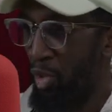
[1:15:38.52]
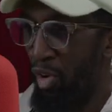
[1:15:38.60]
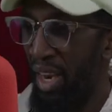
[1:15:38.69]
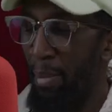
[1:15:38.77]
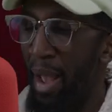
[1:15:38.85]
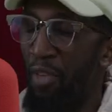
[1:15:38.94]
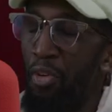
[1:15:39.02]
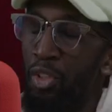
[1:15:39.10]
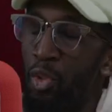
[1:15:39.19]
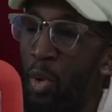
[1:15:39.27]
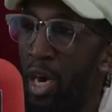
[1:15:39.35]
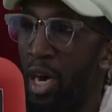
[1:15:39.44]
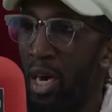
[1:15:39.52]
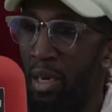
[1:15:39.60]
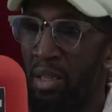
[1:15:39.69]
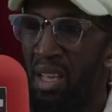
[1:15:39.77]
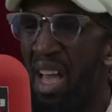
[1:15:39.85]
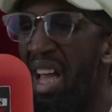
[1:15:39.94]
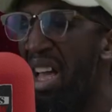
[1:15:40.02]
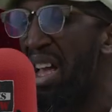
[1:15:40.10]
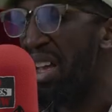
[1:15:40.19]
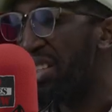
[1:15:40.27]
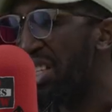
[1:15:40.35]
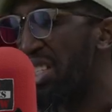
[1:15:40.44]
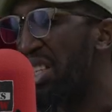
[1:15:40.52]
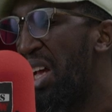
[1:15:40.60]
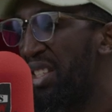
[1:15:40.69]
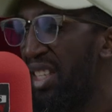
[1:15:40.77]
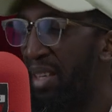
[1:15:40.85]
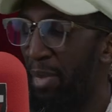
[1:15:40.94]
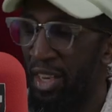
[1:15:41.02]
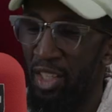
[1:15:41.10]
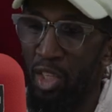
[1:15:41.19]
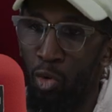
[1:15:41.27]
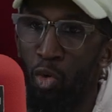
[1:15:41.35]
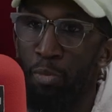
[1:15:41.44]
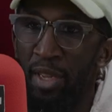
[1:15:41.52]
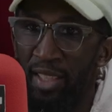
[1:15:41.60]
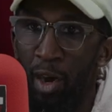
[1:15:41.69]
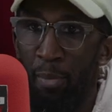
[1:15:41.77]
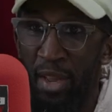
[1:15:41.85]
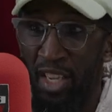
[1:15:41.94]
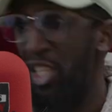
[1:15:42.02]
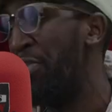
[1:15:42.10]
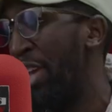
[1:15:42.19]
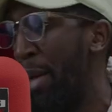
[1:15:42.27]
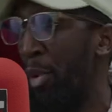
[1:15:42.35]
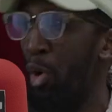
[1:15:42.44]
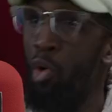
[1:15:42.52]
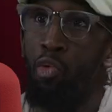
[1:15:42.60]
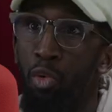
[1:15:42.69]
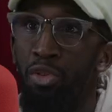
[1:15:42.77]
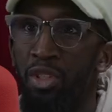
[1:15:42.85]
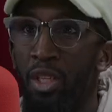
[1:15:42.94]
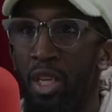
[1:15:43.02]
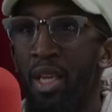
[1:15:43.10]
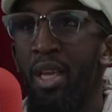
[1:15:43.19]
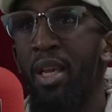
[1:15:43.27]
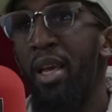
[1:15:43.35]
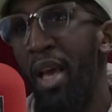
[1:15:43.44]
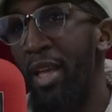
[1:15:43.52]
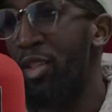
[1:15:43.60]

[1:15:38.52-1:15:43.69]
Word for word: running her mouth on Twitter, ah, this is nasty, but then she called me to help me and she became on No Rules and,